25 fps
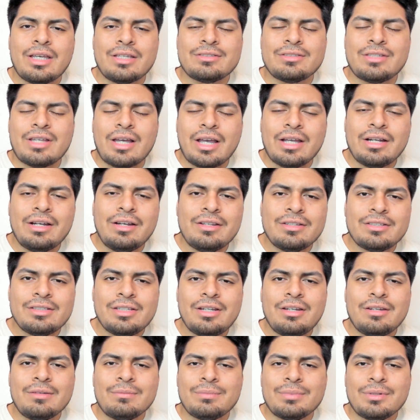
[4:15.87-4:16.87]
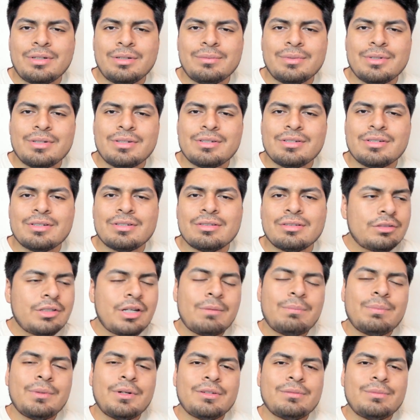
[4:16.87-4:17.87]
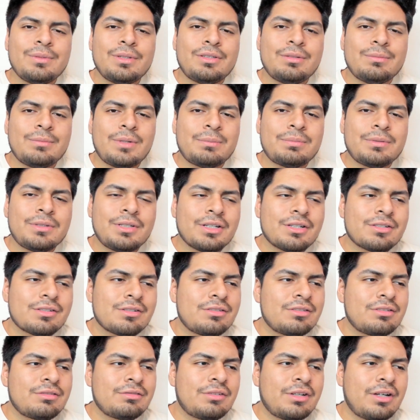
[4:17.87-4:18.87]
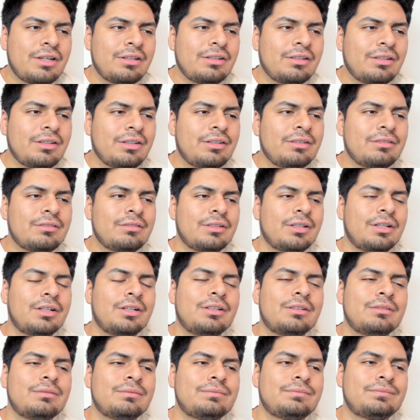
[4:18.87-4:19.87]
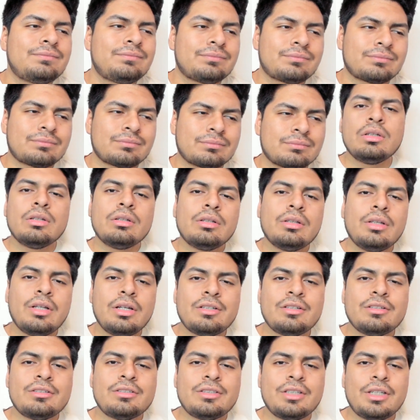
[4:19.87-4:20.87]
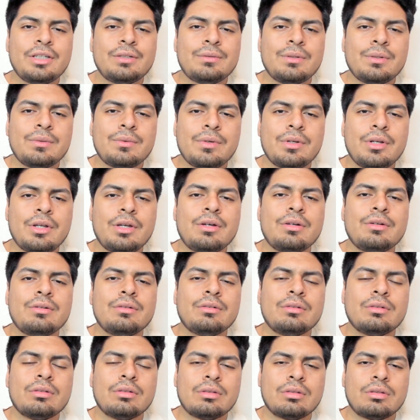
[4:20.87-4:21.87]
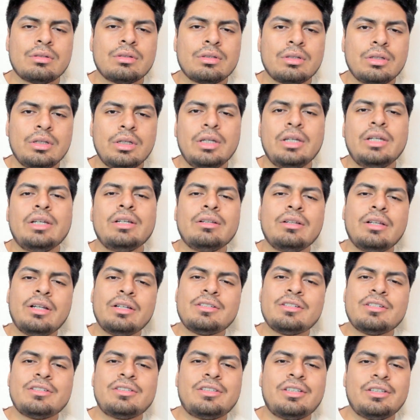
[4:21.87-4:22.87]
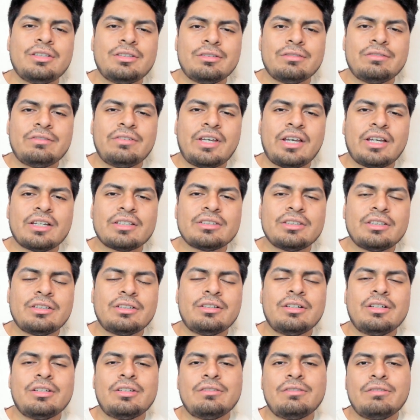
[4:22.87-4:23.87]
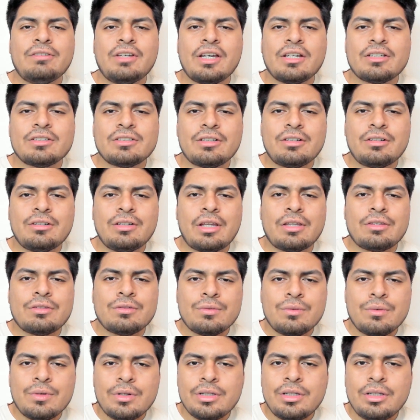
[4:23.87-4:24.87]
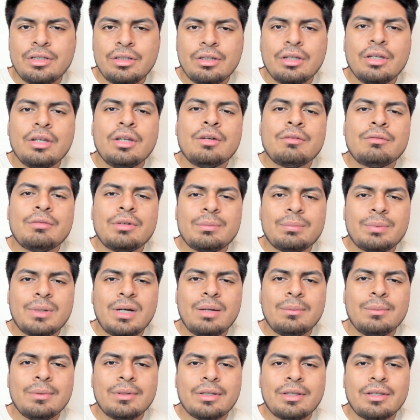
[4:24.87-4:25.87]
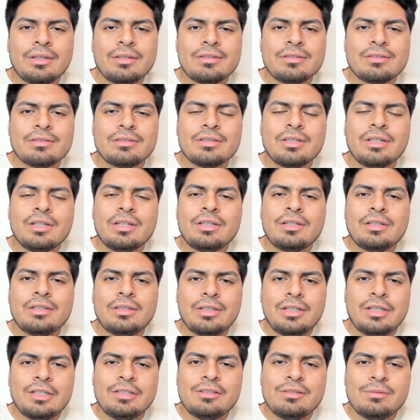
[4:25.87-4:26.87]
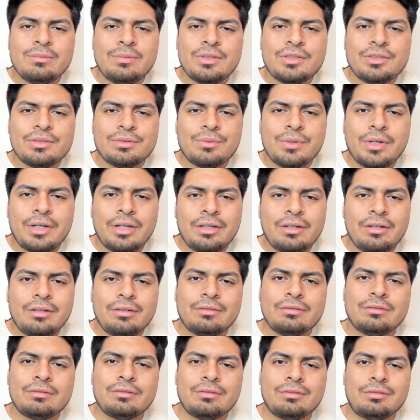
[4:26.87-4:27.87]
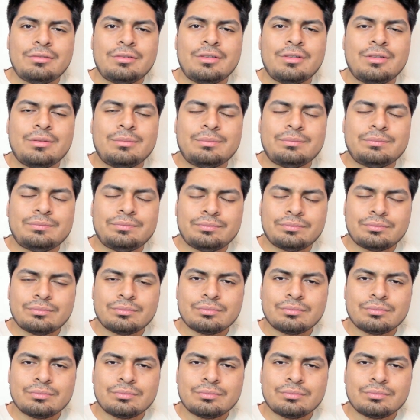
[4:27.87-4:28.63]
died in the Senate pretty much. So that brings me to my predictions finally. Let's just say what we know. Let's just state the facts here, and the facts are that 20 Republicans need to be swayed from